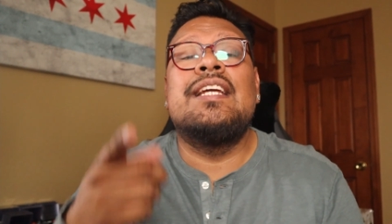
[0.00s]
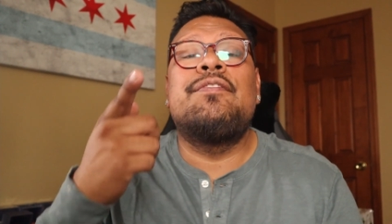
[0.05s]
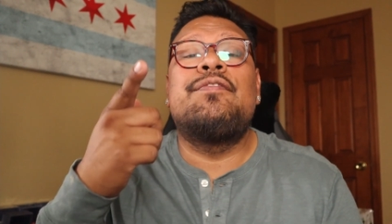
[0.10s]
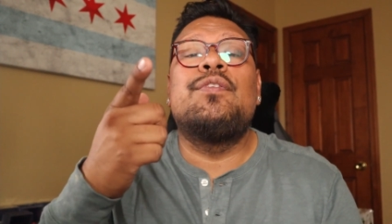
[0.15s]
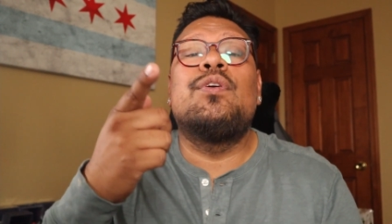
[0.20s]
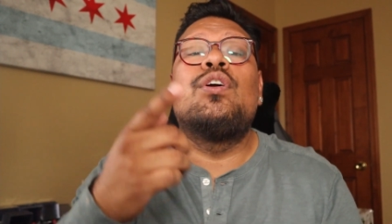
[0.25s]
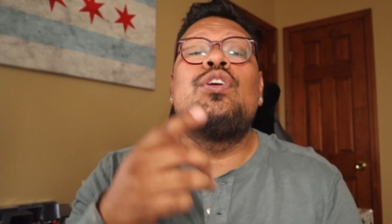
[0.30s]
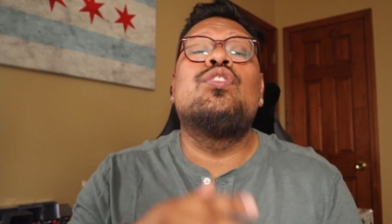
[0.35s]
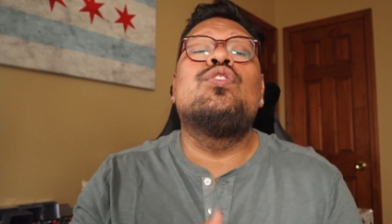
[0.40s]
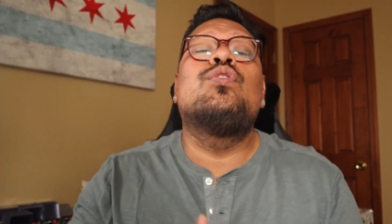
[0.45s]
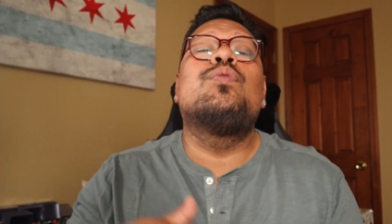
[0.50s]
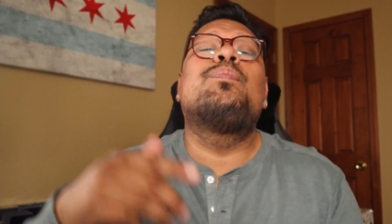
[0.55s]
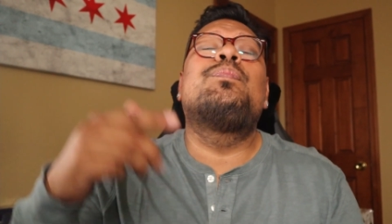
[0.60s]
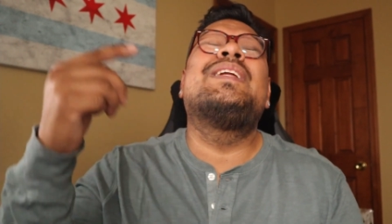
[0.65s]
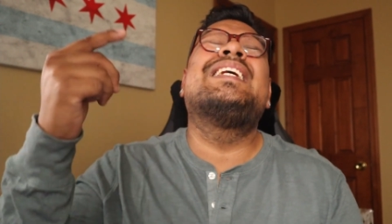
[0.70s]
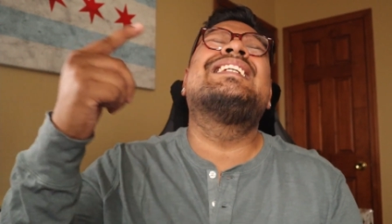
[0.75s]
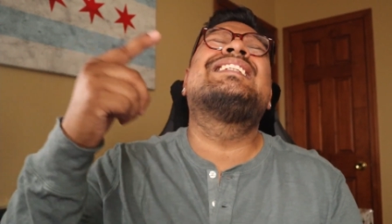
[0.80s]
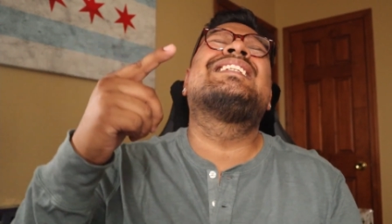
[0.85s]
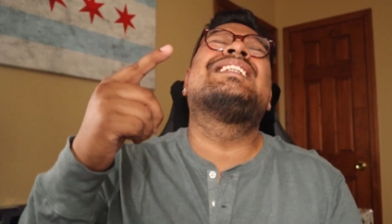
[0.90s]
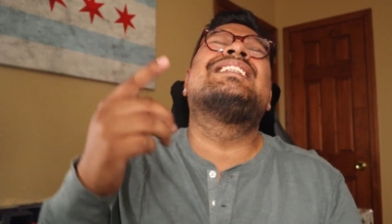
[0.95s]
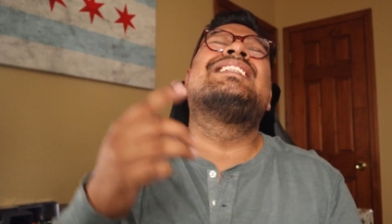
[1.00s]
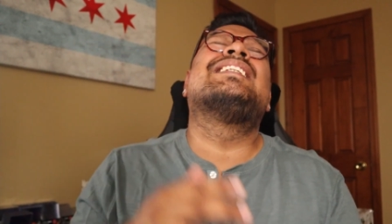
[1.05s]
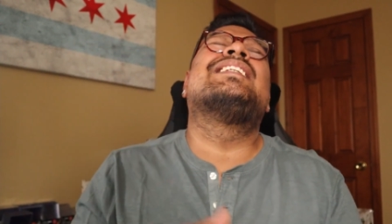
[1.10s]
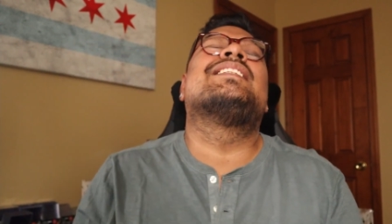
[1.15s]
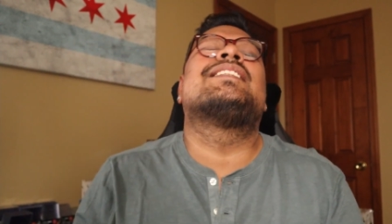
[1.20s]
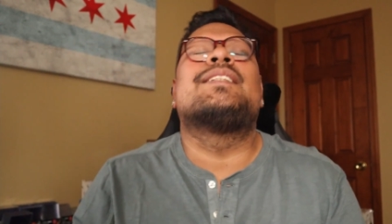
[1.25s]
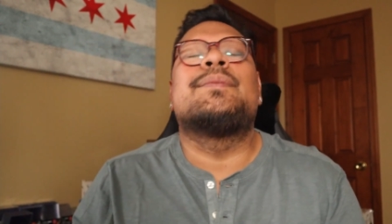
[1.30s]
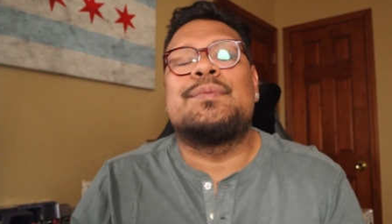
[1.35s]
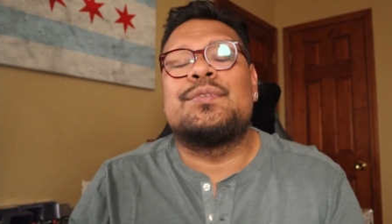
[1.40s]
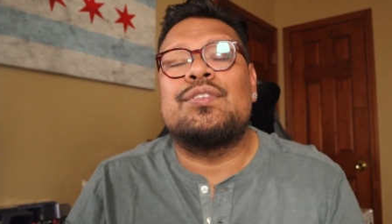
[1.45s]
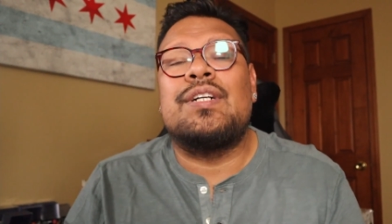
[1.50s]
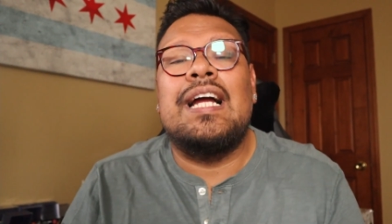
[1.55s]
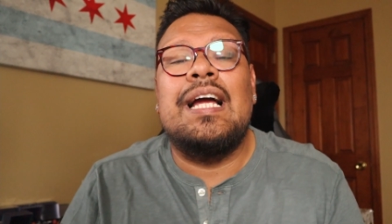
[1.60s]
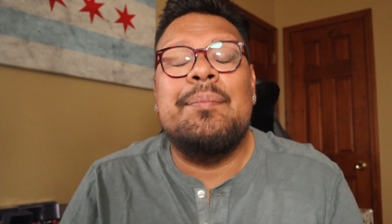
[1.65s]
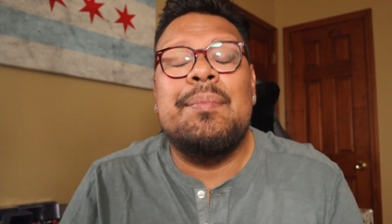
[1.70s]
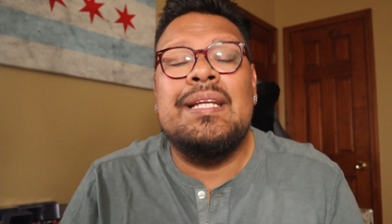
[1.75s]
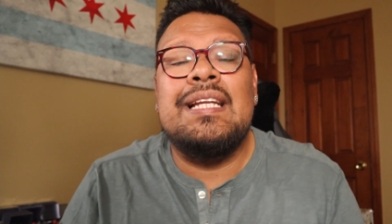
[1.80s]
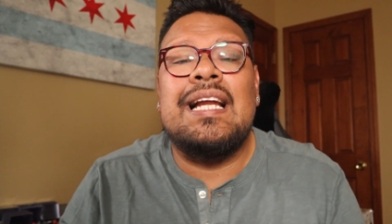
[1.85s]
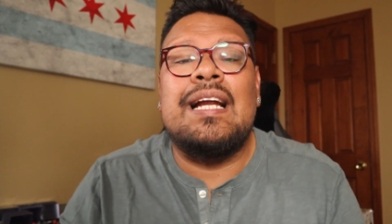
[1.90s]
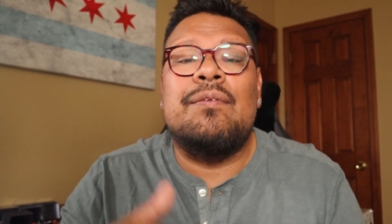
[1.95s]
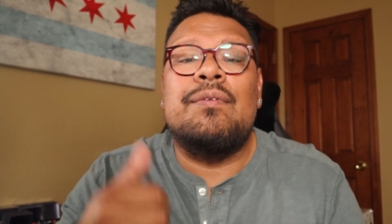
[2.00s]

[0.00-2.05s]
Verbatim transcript: If you're new, please consider subscribing.